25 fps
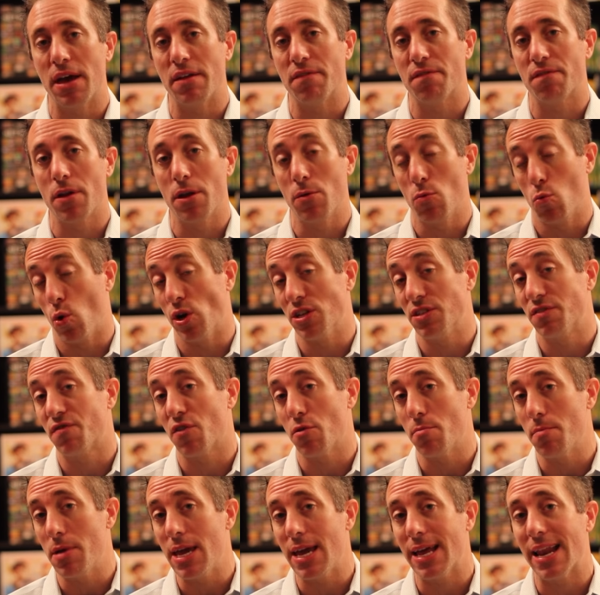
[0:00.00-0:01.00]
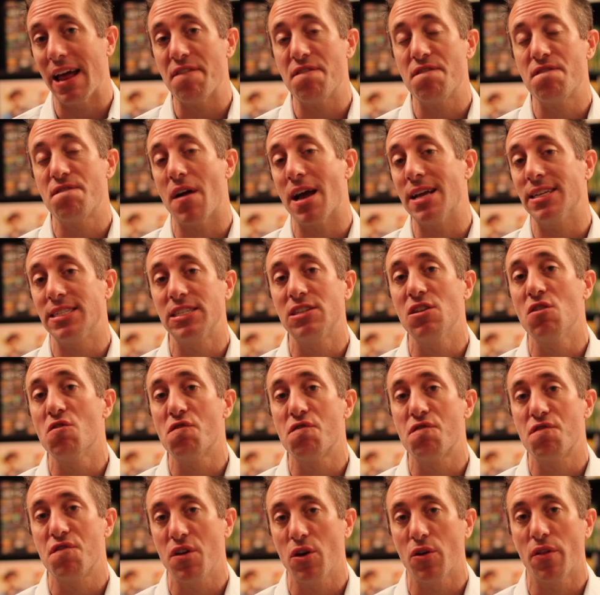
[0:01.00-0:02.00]
bet. It was for me, and I still
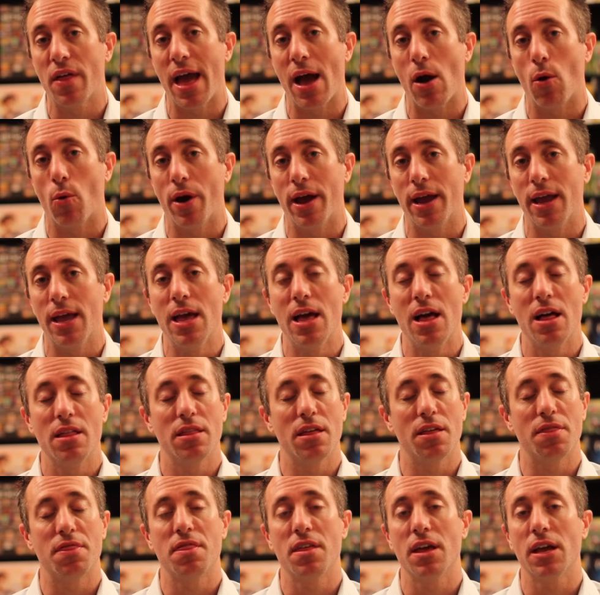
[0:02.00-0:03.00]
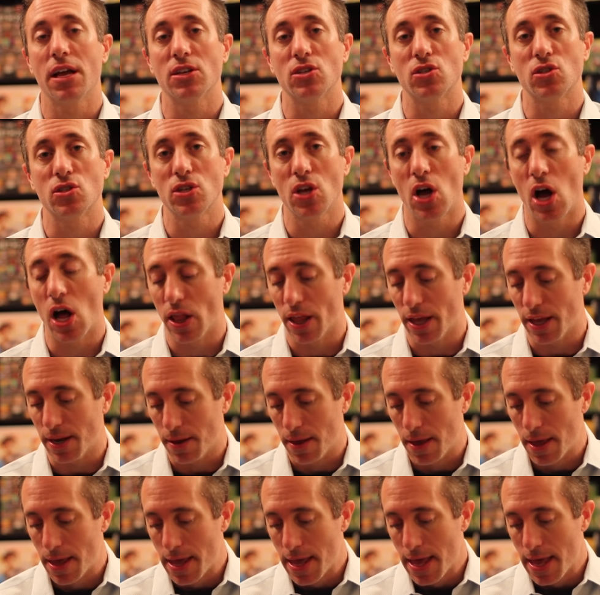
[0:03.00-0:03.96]
feel that way. The thing is solid.